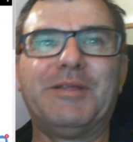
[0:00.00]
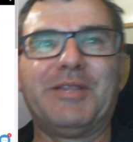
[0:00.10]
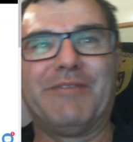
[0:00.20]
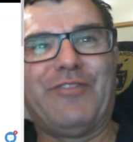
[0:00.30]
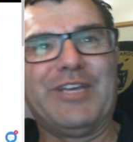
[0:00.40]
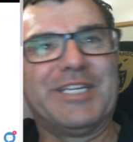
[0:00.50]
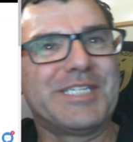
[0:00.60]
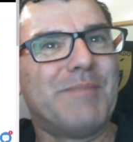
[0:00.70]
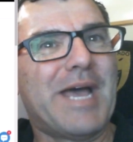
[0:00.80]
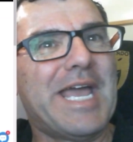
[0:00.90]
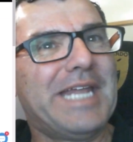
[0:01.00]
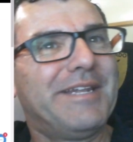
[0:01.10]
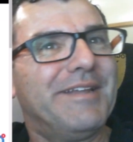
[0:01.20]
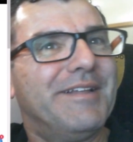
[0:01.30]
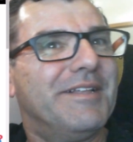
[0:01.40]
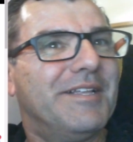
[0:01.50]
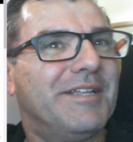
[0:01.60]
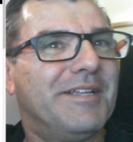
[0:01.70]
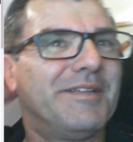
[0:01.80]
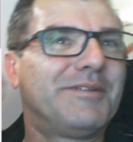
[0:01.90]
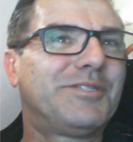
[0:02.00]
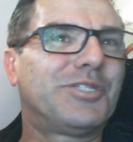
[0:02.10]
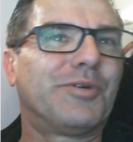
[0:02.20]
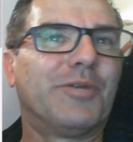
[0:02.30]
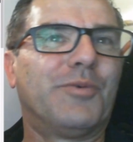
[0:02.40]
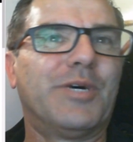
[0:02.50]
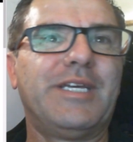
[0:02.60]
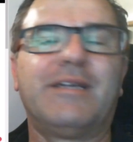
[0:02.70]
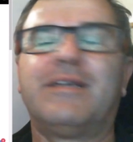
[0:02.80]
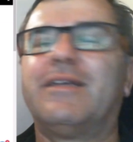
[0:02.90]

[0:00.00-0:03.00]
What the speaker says: the figures in my head during the week.